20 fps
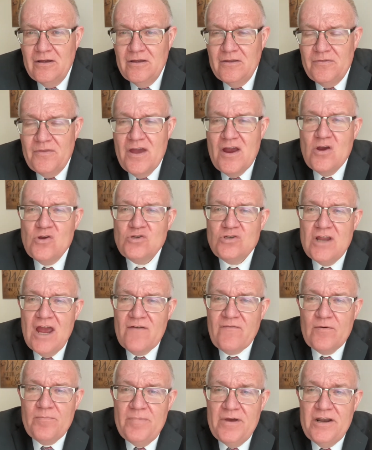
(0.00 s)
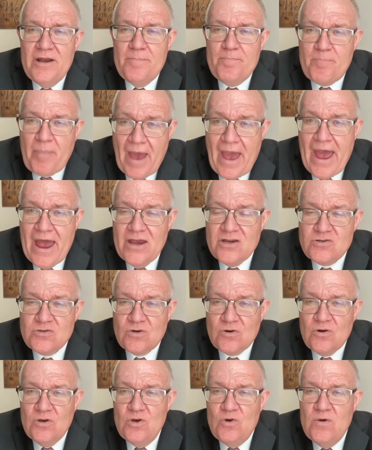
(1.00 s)
There's never been a
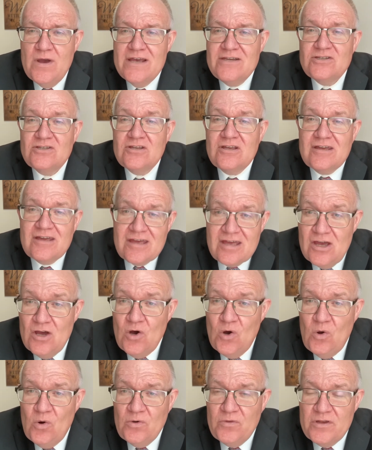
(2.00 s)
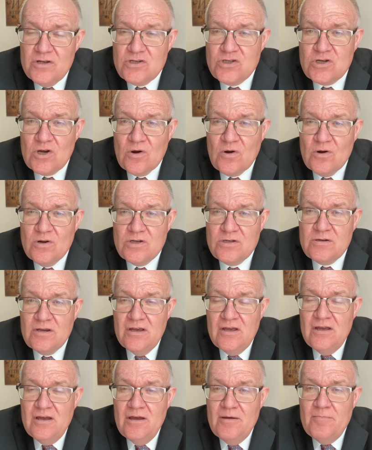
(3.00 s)
pastor who has killed the church
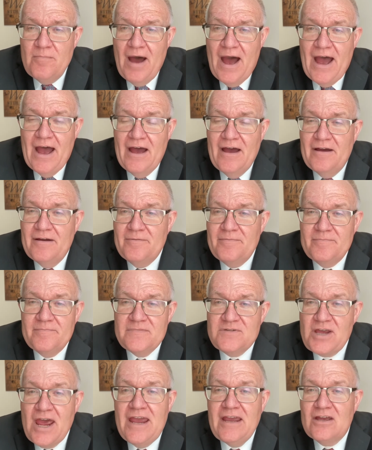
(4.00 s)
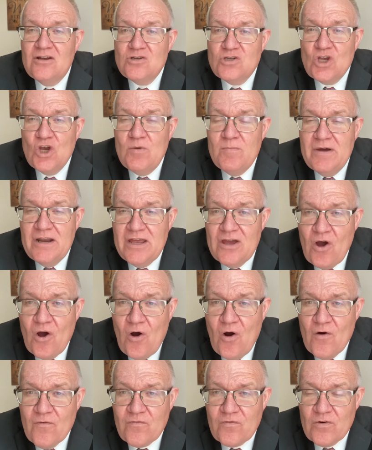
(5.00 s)
by taking too many
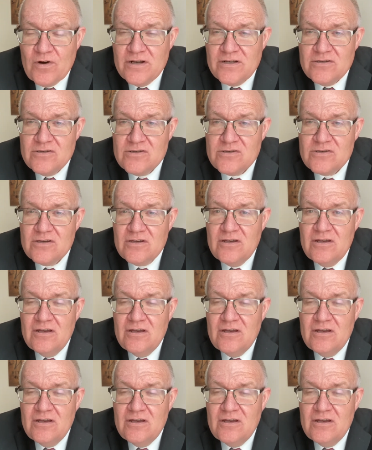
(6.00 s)
offerings.